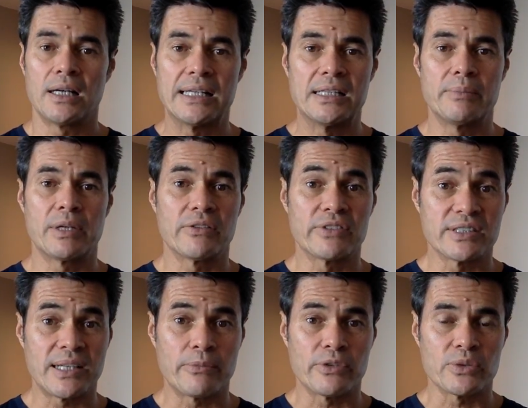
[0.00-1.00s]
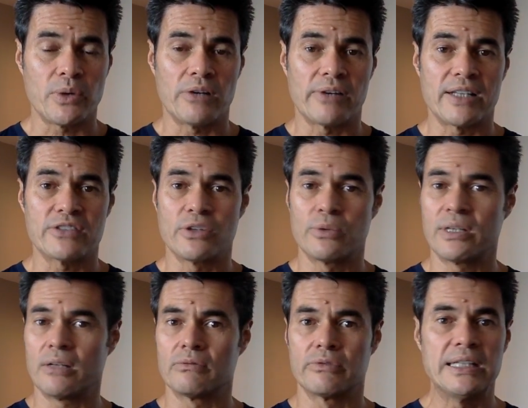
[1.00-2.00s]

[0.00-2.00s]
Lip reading: in the middle of December as well, right? So we're not